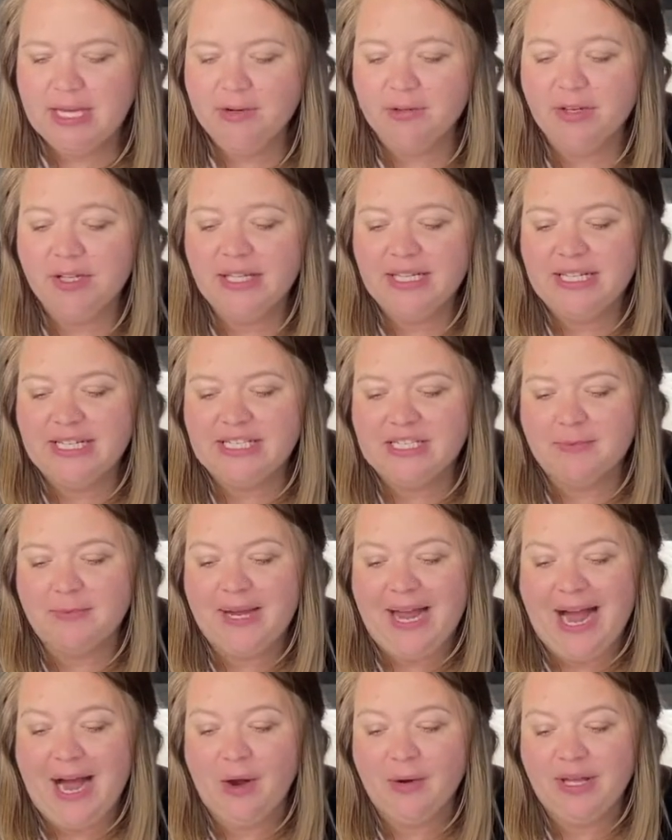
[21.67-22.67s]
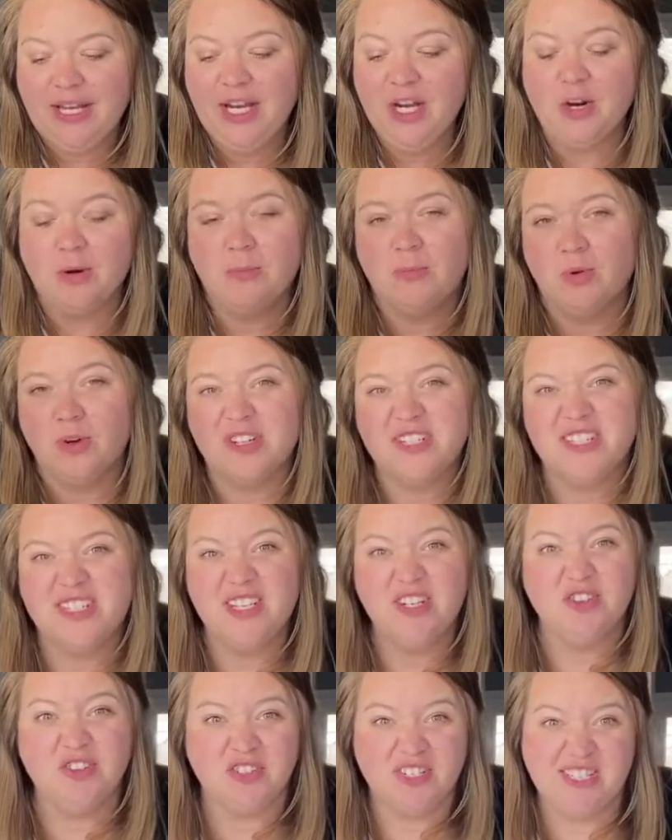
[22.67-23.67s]
He really needs to be out here more
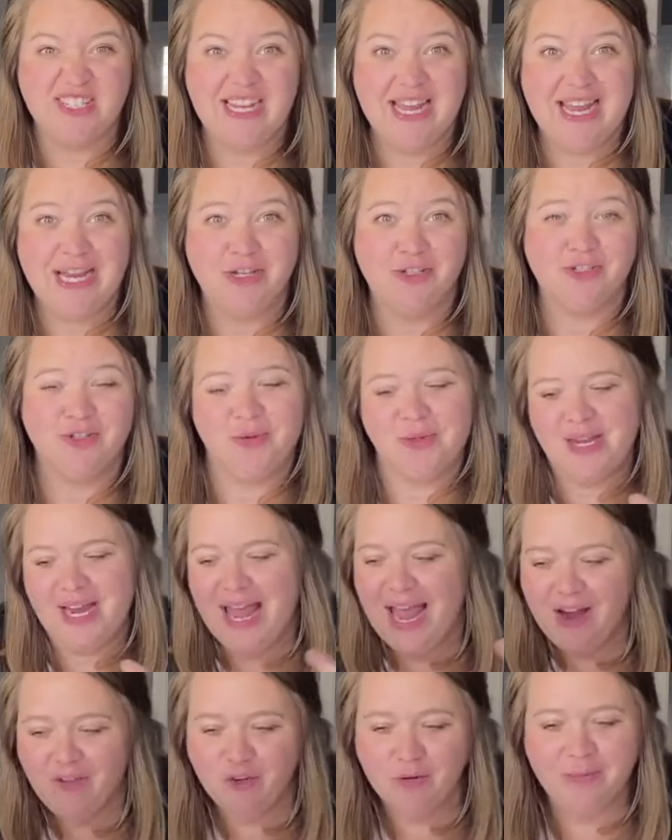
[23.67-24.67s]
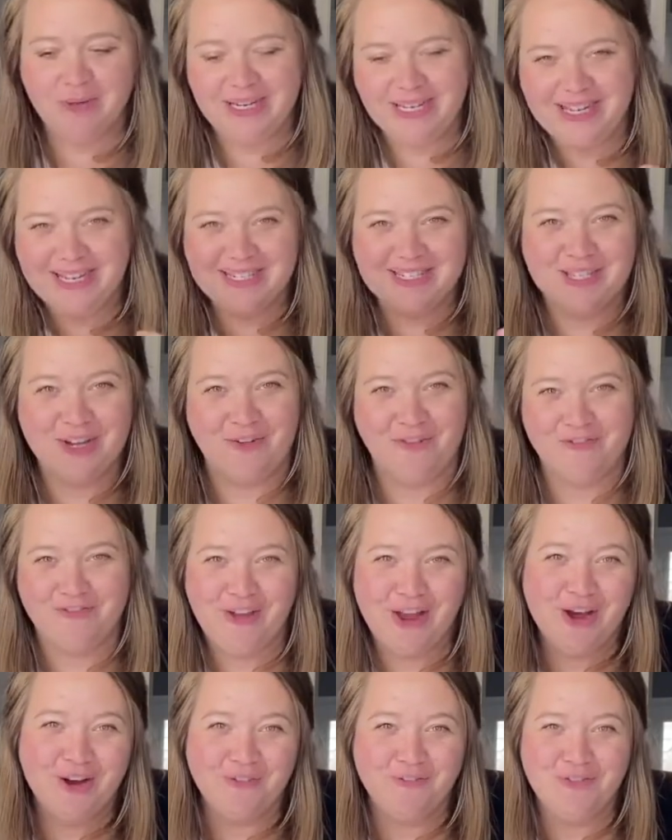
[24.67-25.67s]
center stage so that everybody gets their
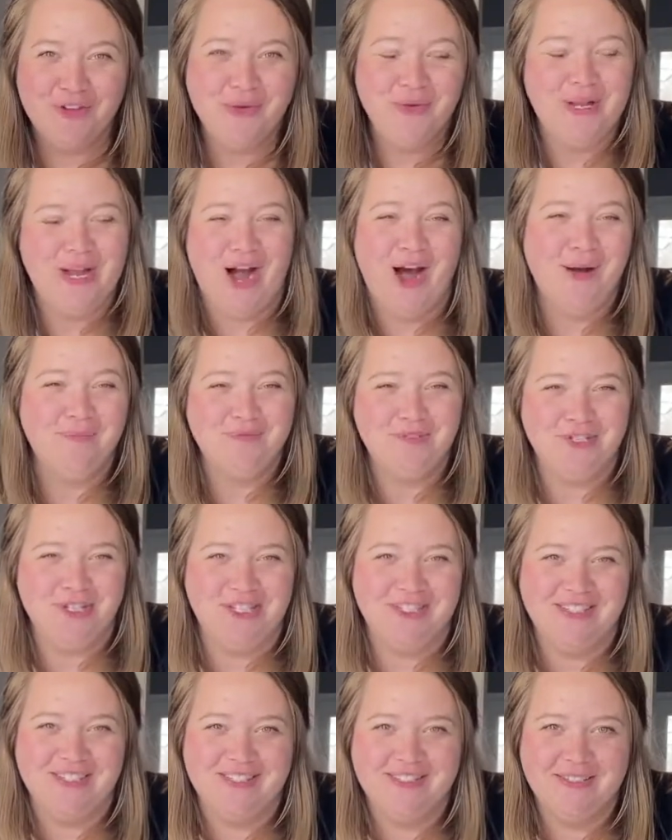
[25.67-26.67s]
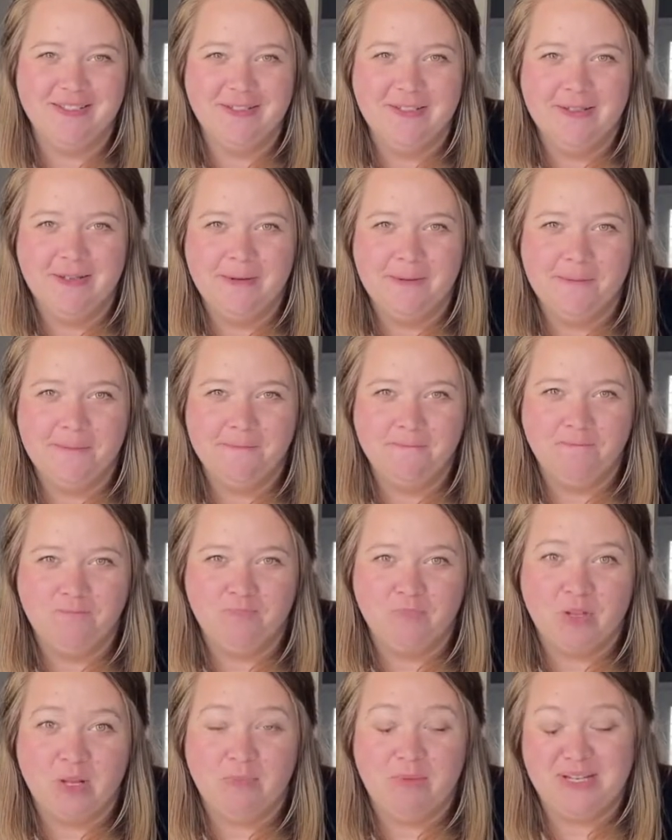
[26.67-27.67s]
fair viewing options
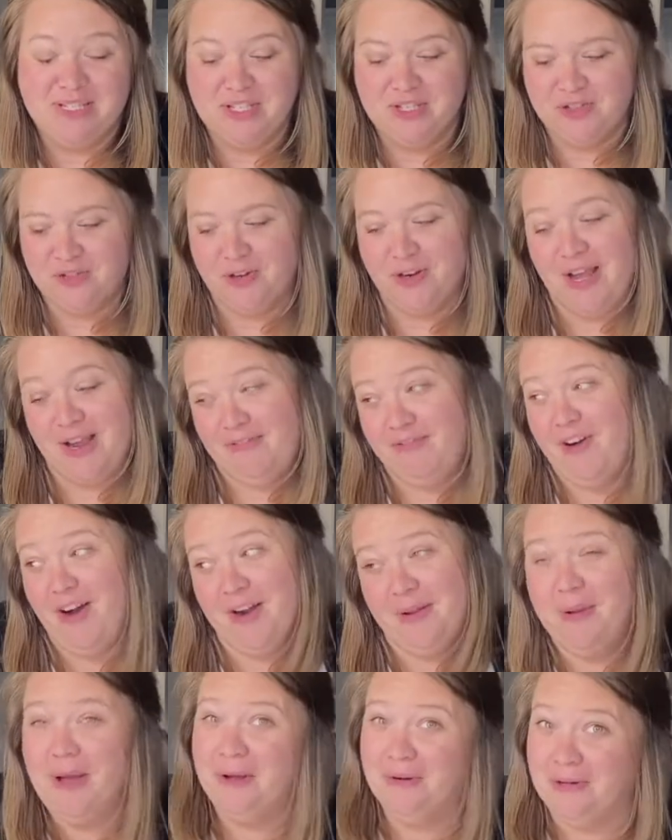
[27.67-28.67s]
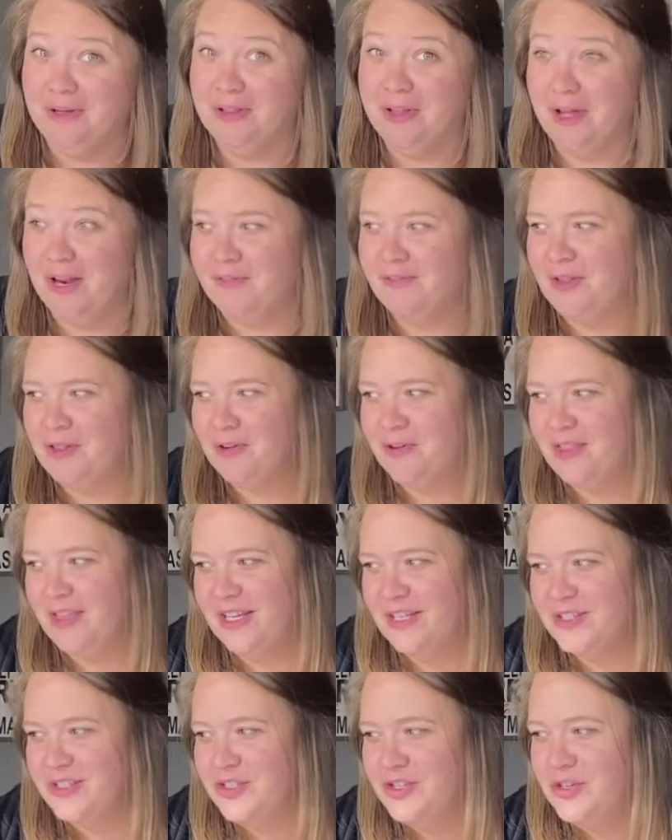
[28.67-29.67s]
my sister and I fought about a lot of other
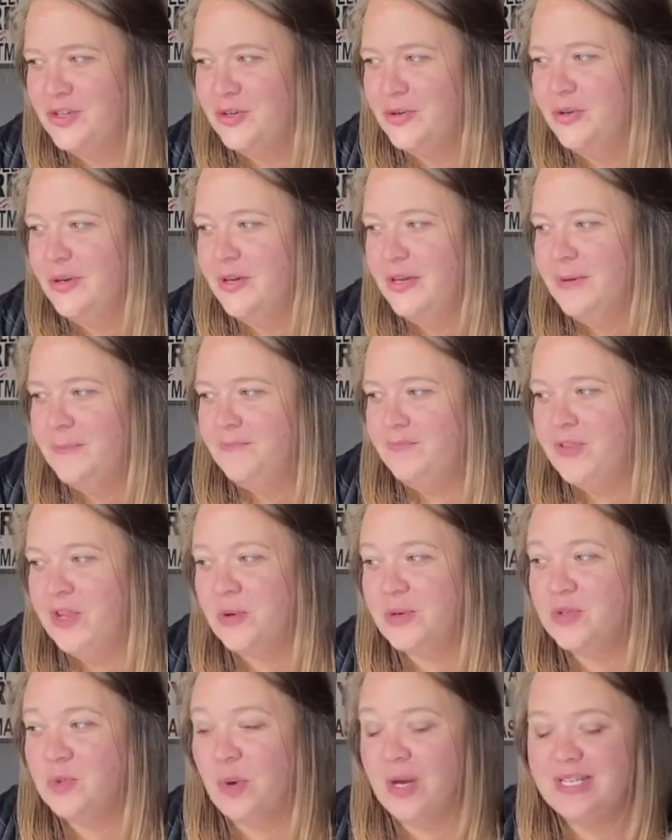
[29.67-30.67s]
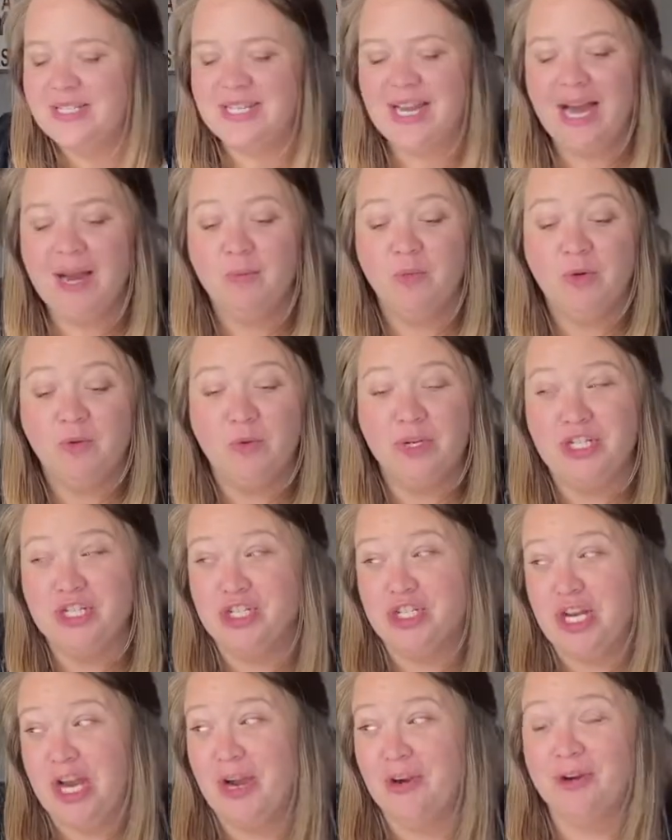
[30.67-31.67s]
things too. There was one time when we
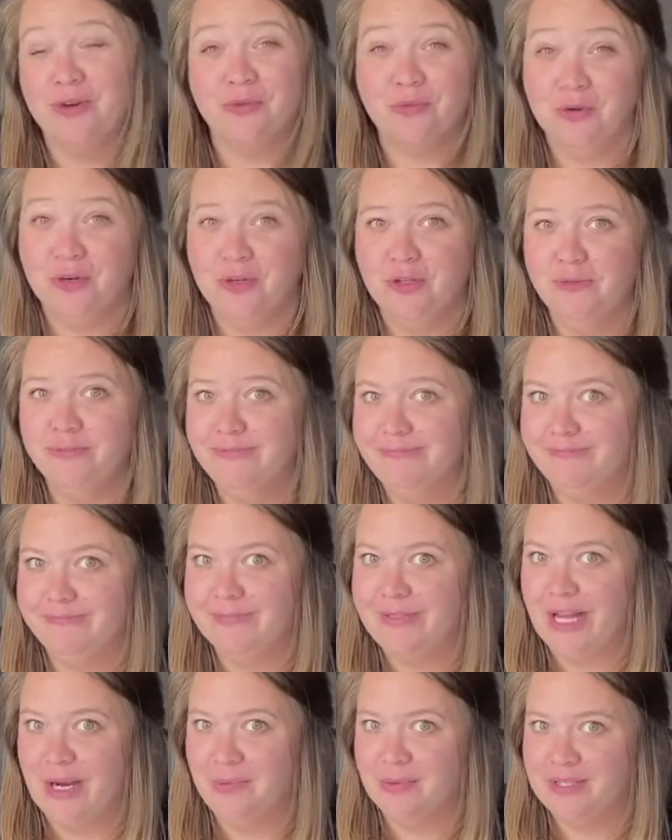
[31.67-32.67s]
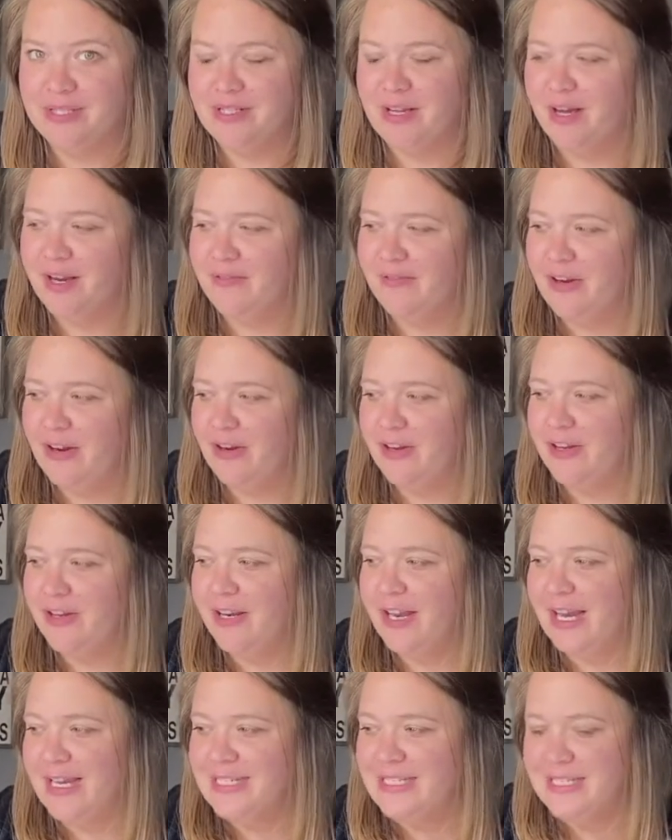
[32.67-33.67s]
shared a room. That was not a very
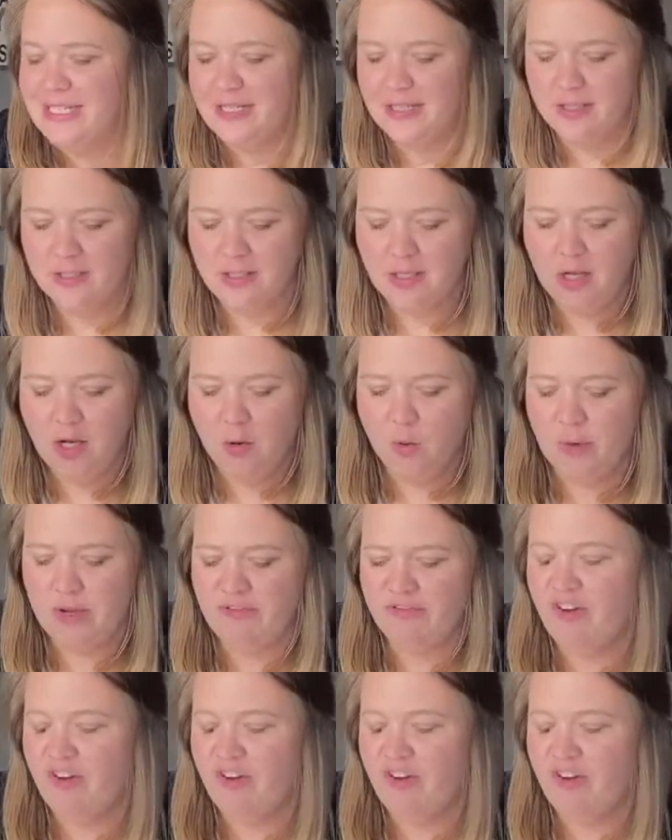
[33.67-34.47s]
good idea. We